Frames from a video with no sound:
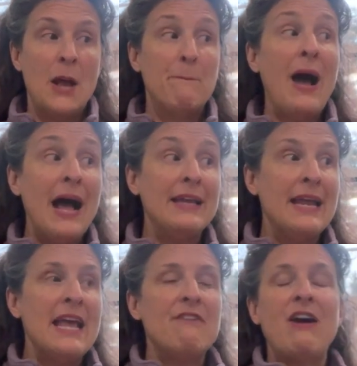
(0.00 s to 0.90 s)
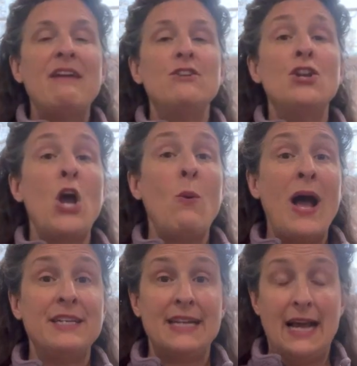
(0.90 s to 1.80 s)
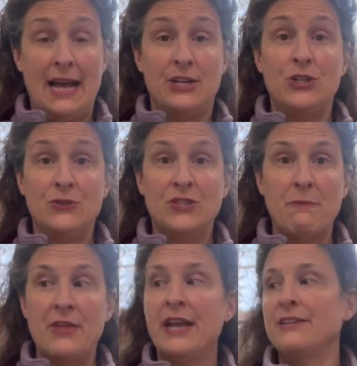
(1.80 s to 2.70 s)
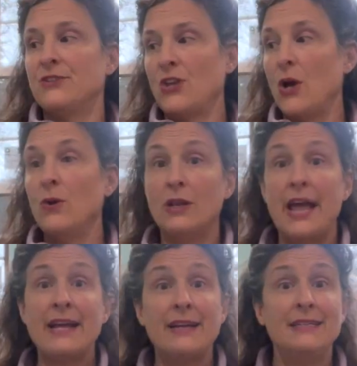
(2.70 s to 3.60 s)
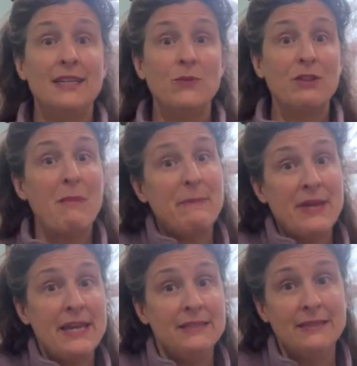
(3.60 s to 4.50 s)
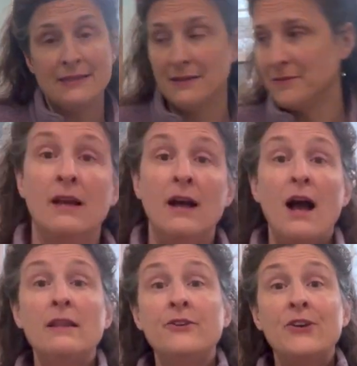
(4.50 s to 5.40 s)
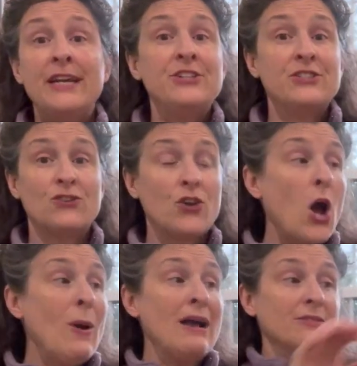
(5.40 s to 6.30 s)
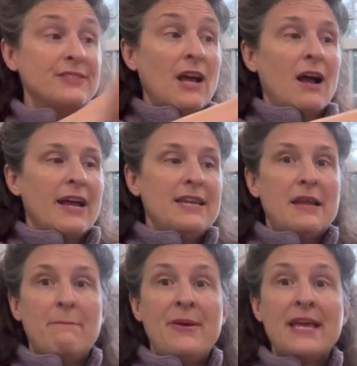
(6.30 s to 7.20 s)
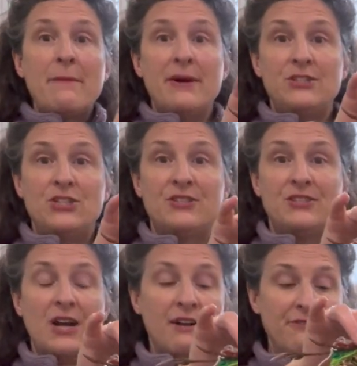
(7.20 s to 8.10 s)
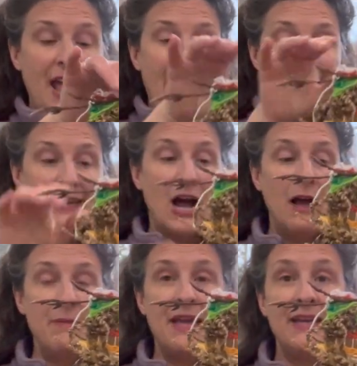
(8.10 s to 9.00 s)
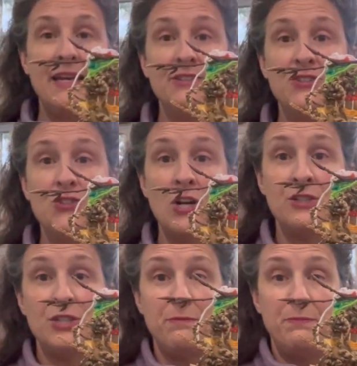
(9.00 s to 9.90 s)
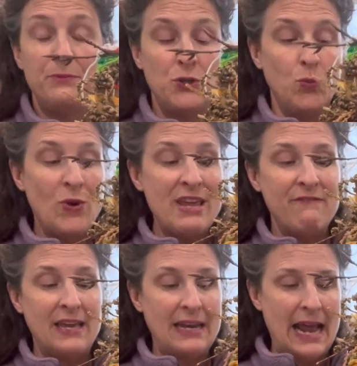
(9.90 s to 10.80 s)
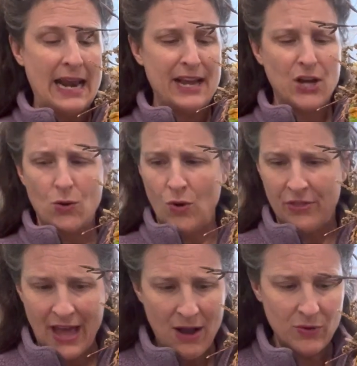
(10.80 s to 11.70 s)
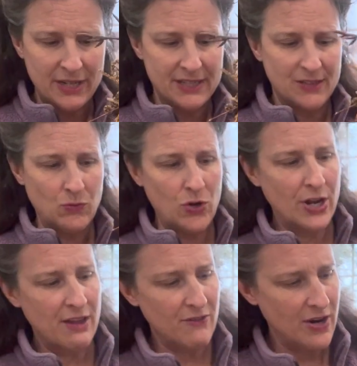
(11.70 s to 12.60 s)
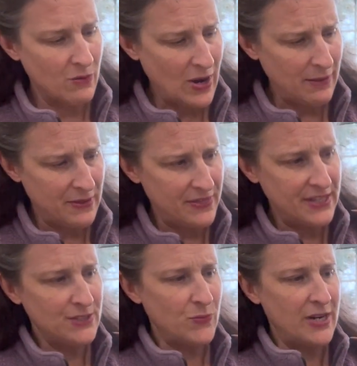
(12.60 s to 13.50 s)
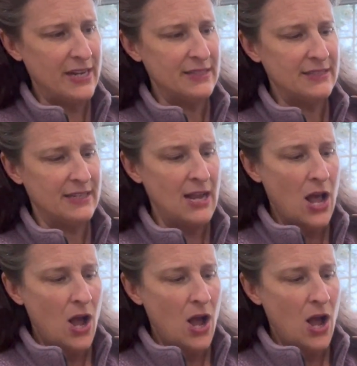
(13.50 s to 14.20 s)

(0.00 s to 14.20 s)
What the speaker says: But if I have no idea how to do something, and so like I did with my piece, I'll literally just go outside and pick a bunch of stuff and come in and start to weave it. And I go, well, that one isn't working very well, but this one is. And